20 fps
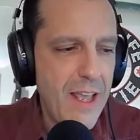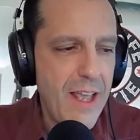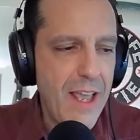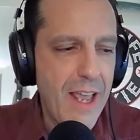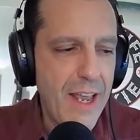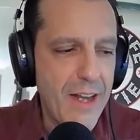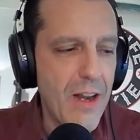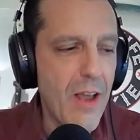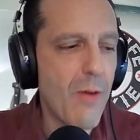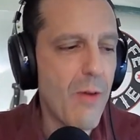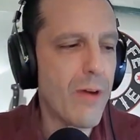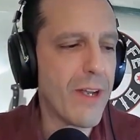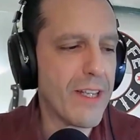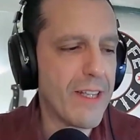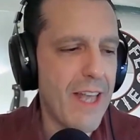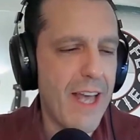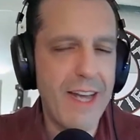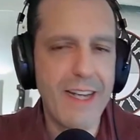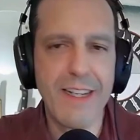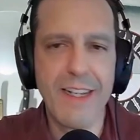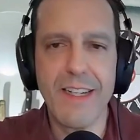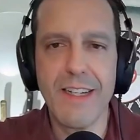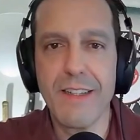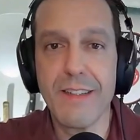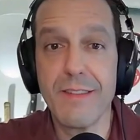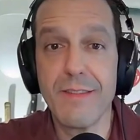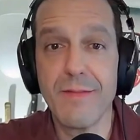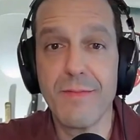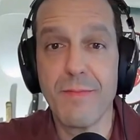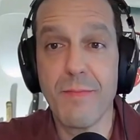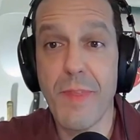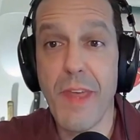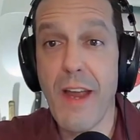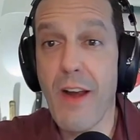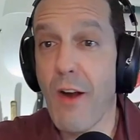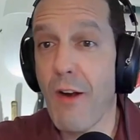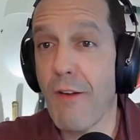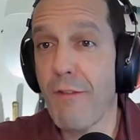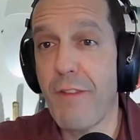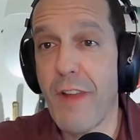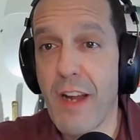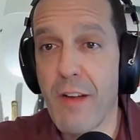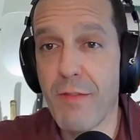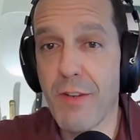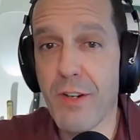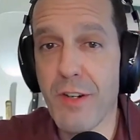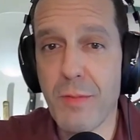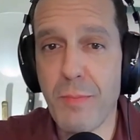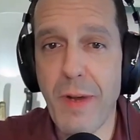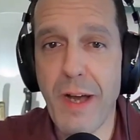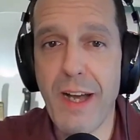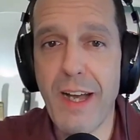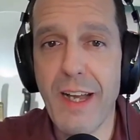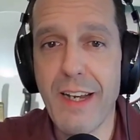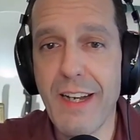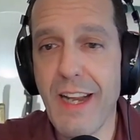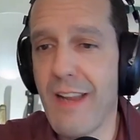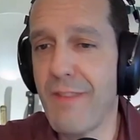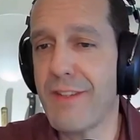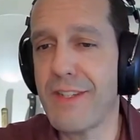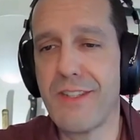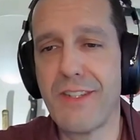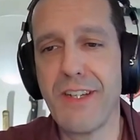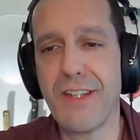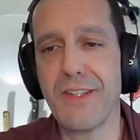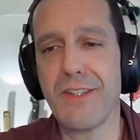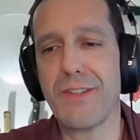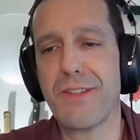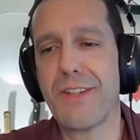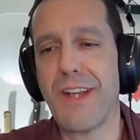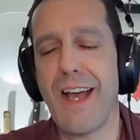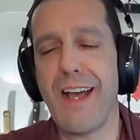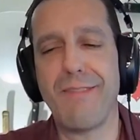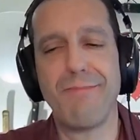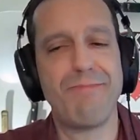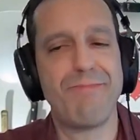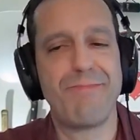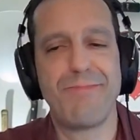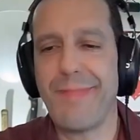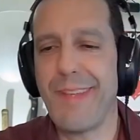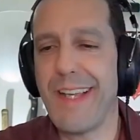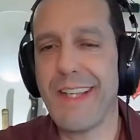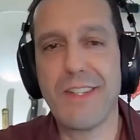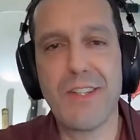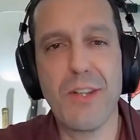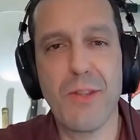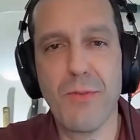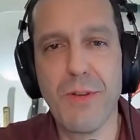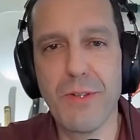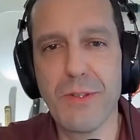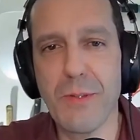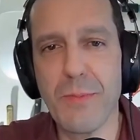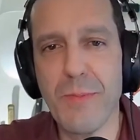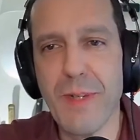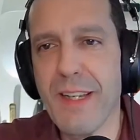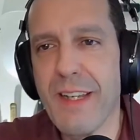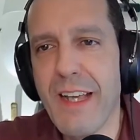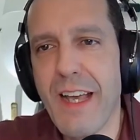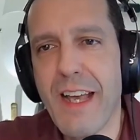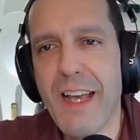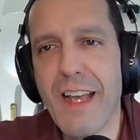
and knowing that they are favored by Navy SEALs, it's a thrill to me.